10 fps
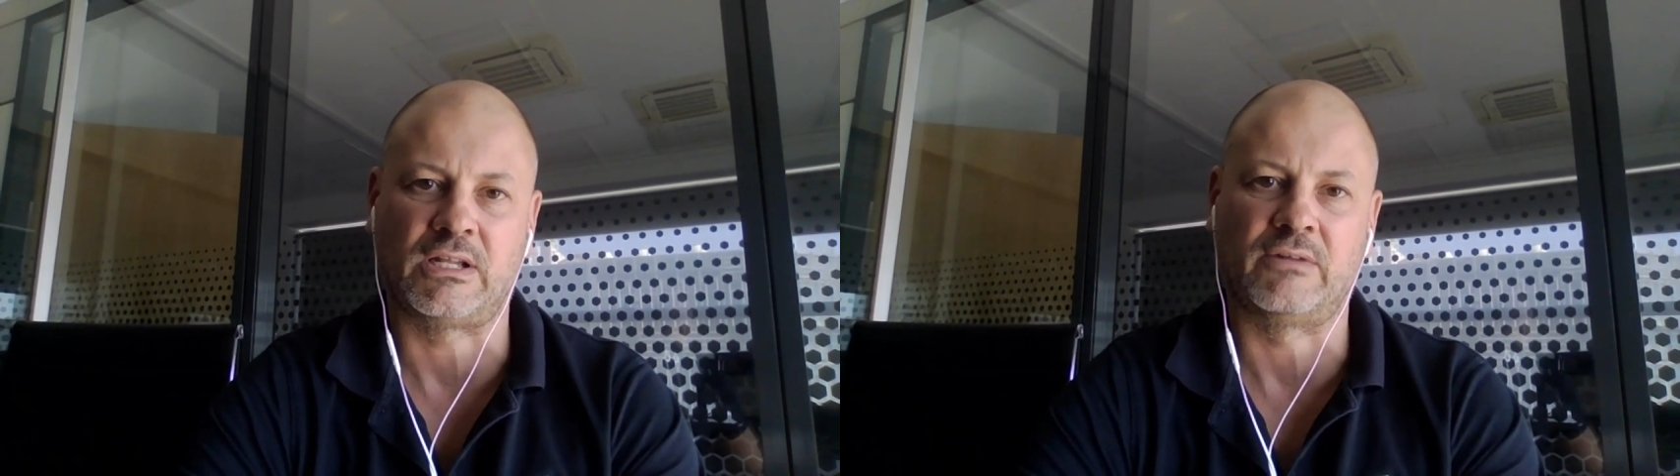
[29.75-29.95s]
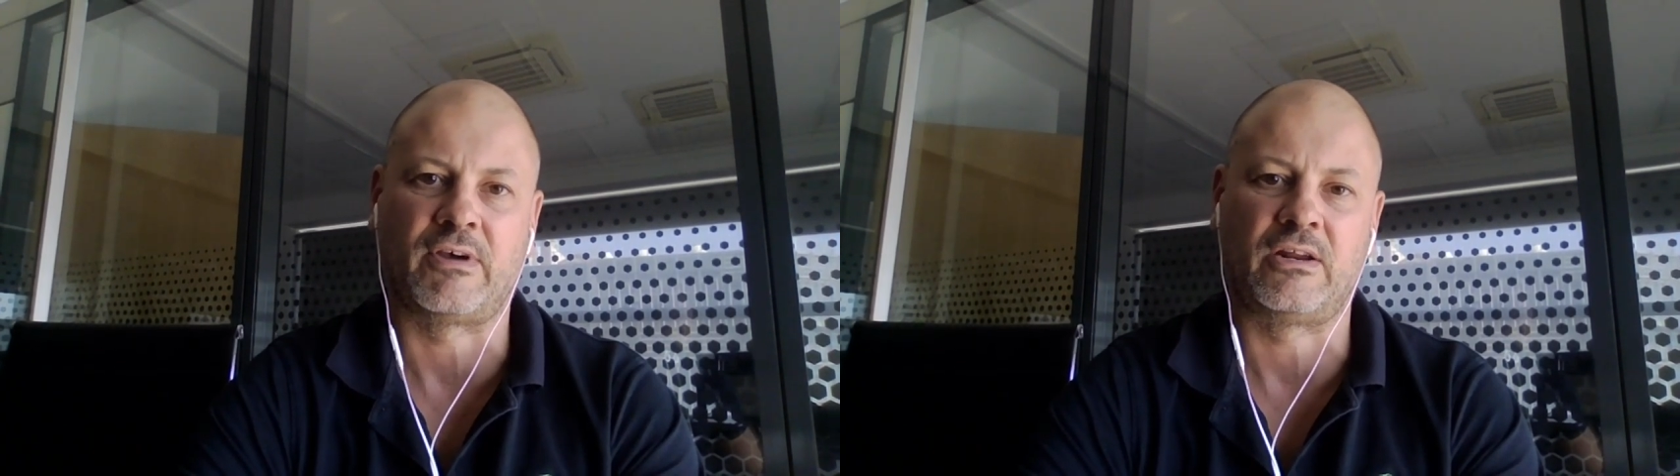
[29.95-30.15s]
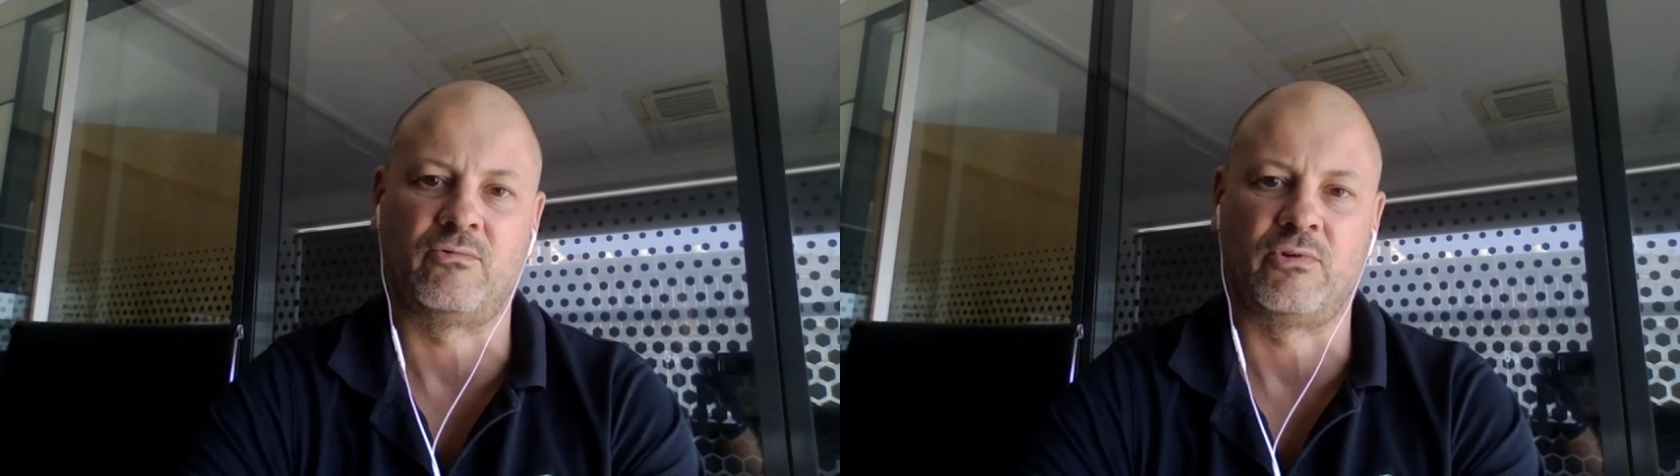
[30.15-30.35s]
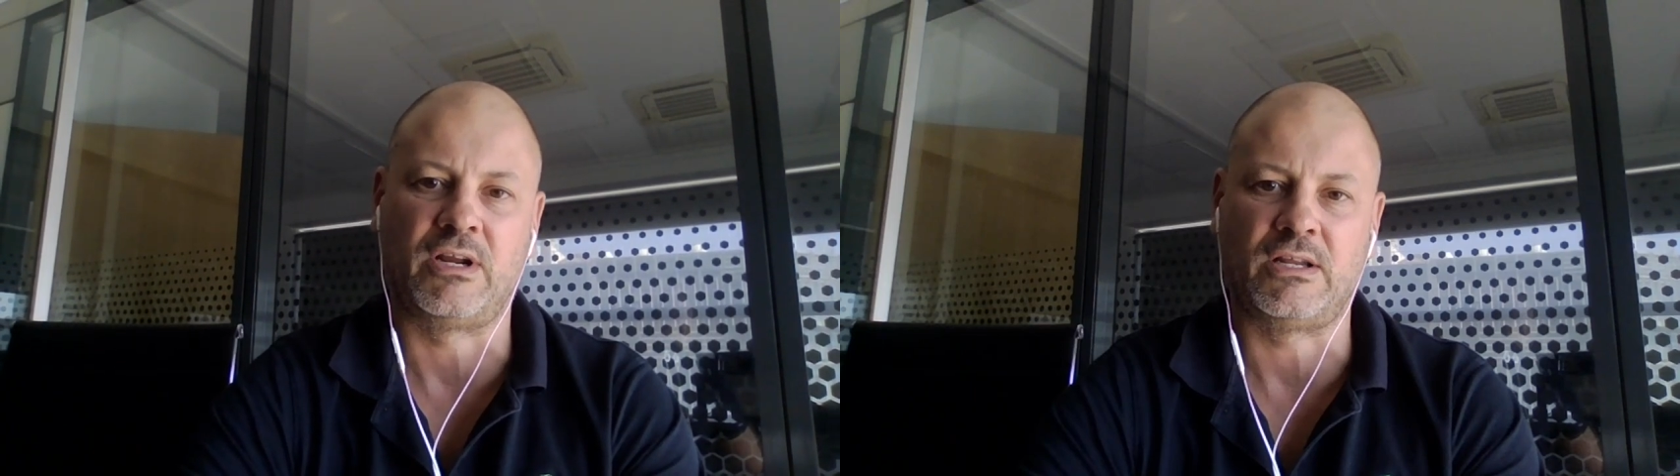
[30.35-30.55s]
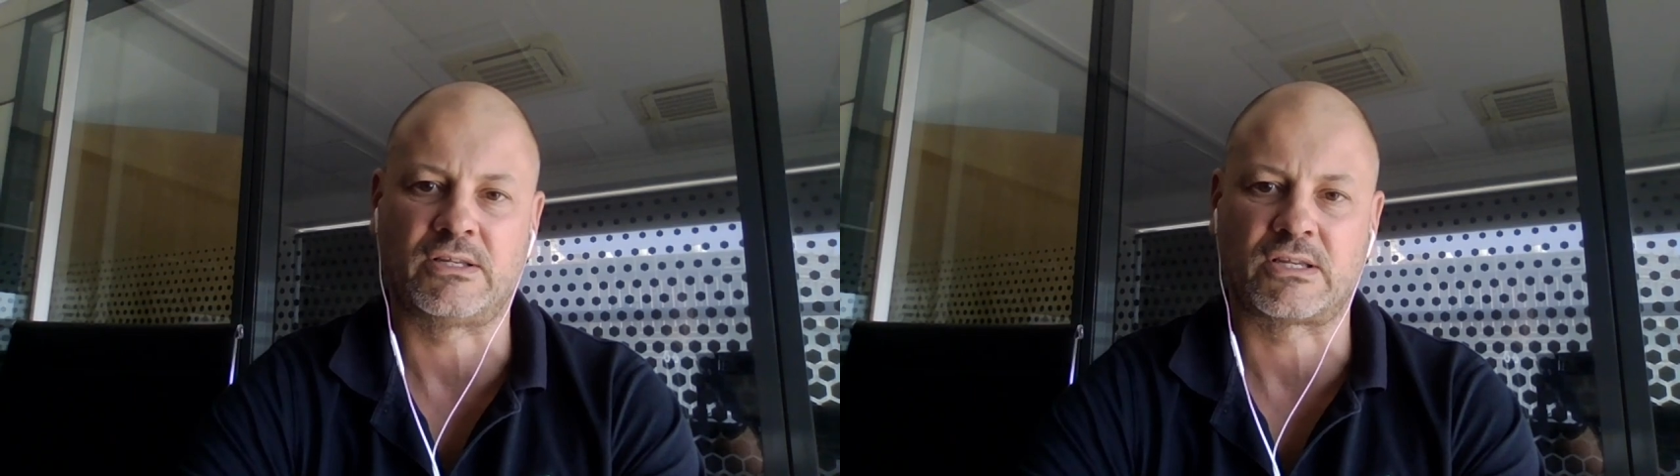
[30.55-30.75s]
elevated
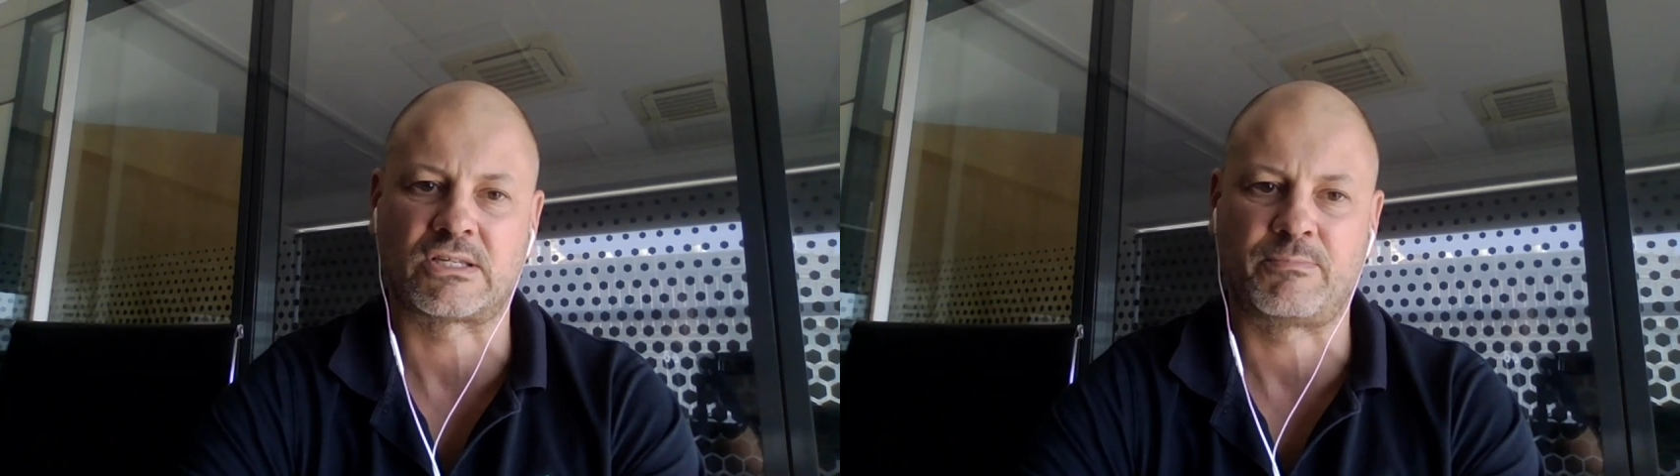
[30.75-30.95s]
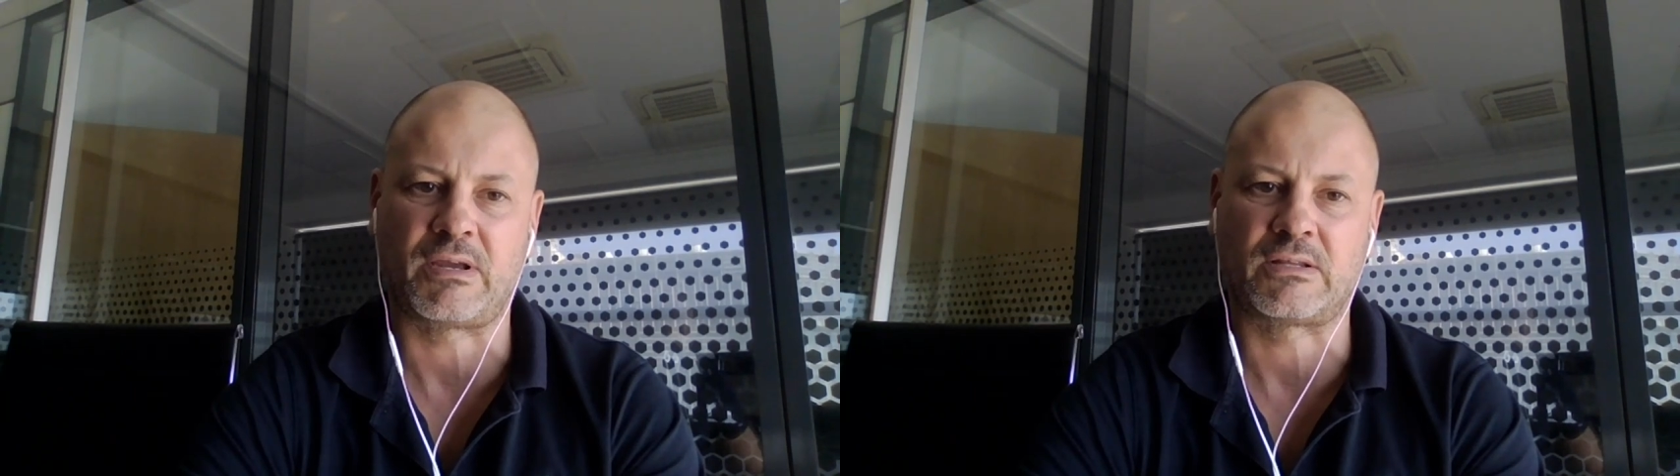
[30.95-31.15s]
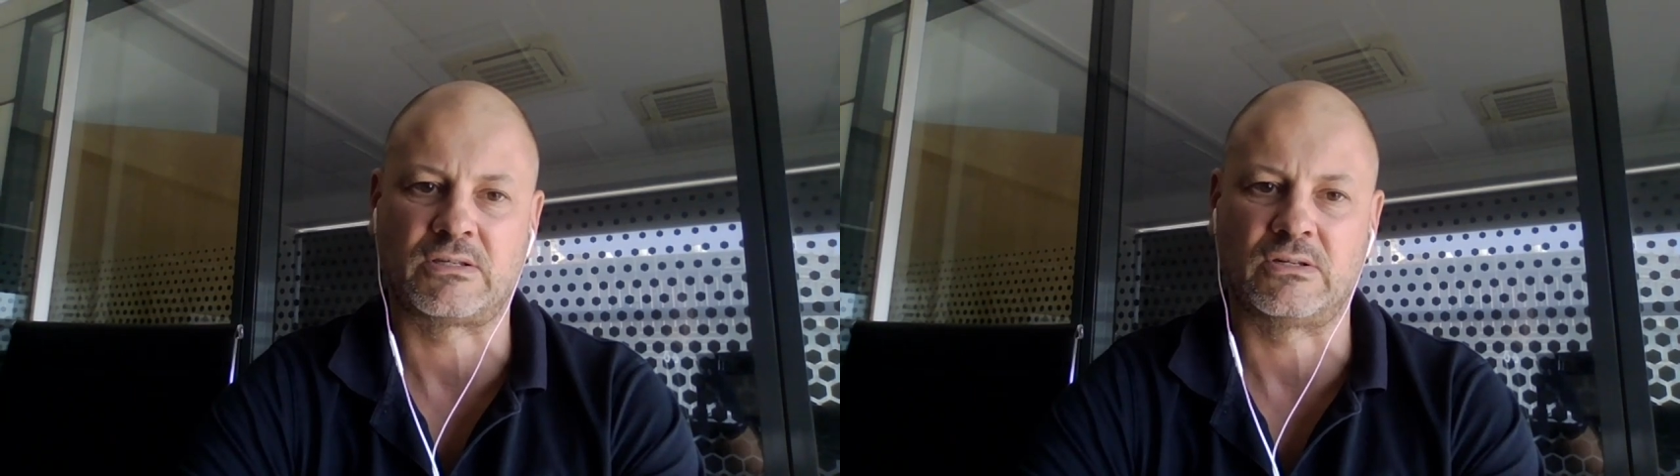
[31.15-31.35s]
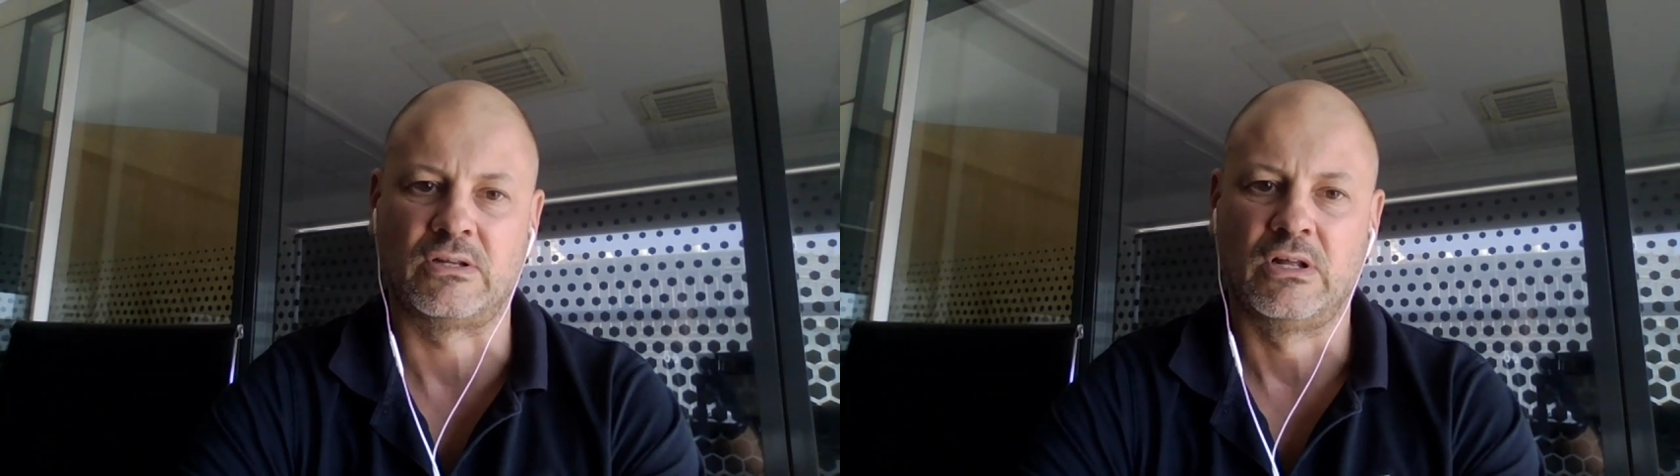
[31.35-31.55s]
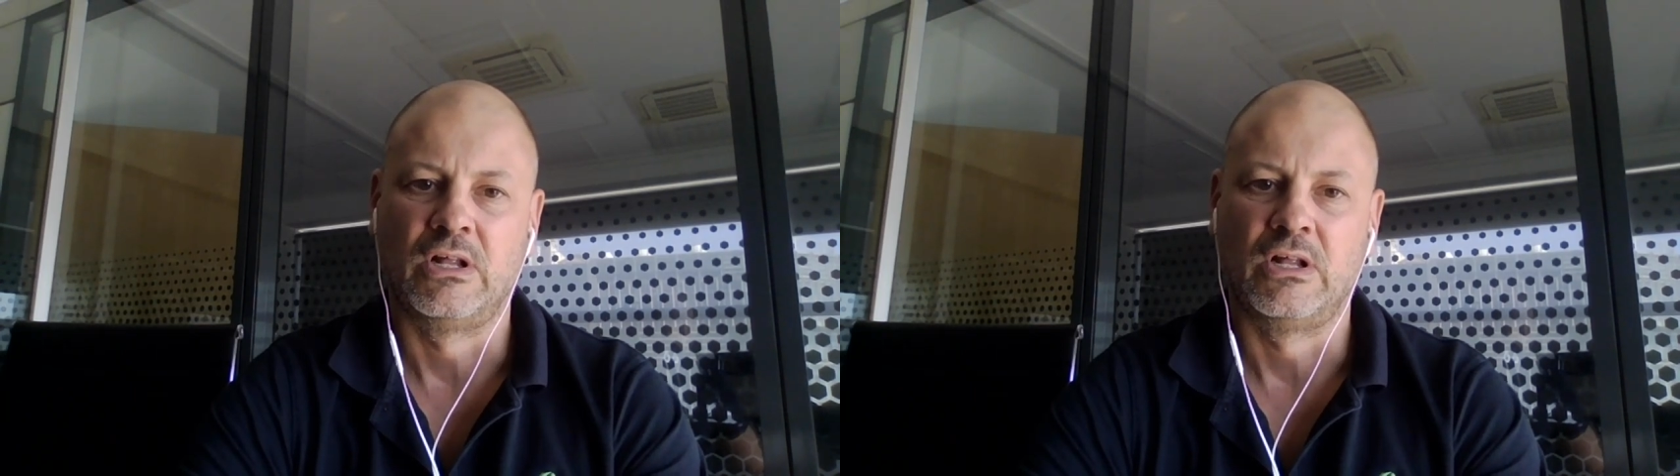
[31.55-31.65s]
readings expected.